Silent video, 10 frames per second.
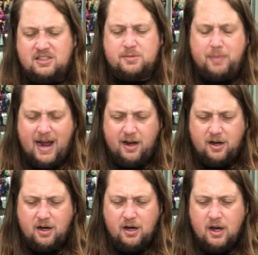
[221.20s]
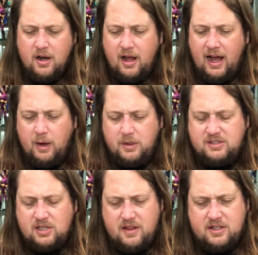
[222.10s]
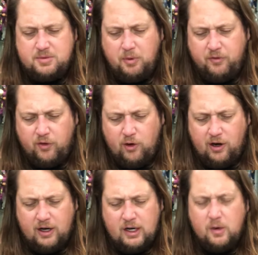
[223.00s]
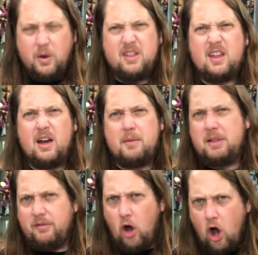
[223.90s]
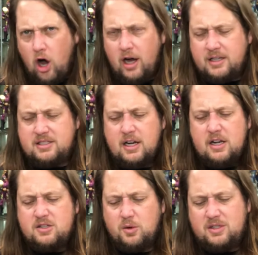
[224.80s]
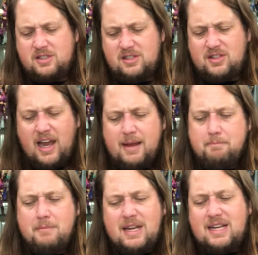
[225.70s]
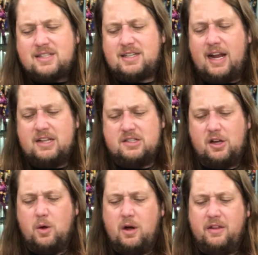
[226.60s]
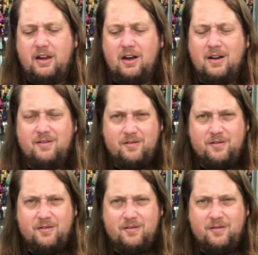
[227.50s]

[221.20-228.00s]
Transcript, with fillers: Spider. Uh, we saw this before with, uh, I believe, Haunt. So it's these kind of mini stands that go on there. And